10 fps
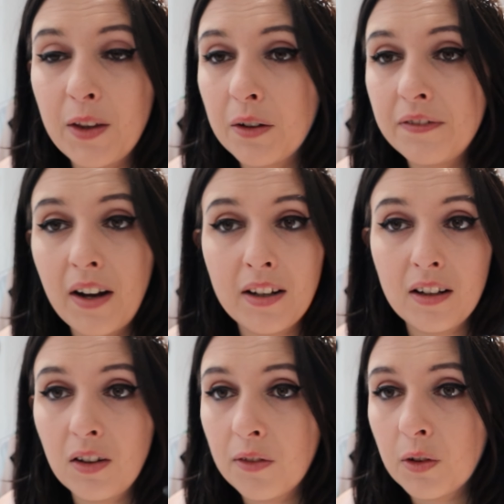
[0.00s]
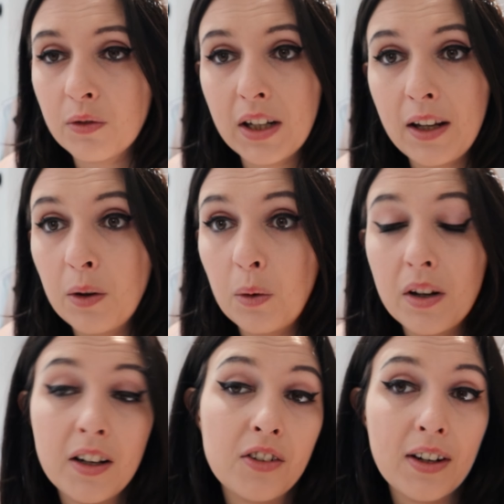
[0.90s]
and they were finding lots of really cool
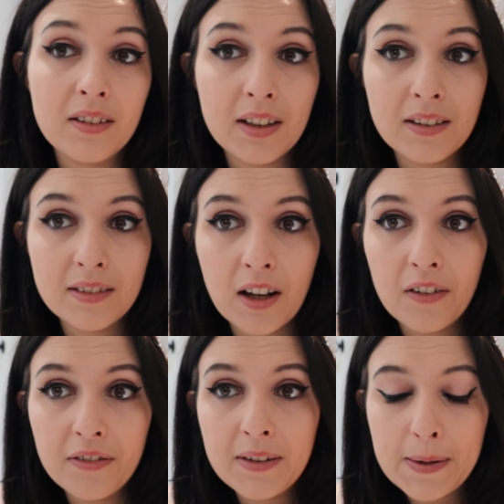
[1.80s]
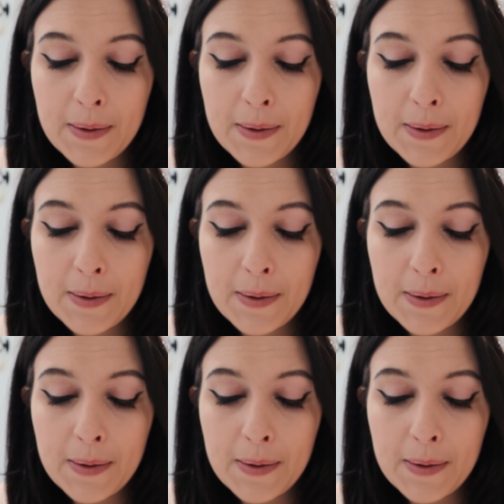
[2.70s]
and interesting stuff.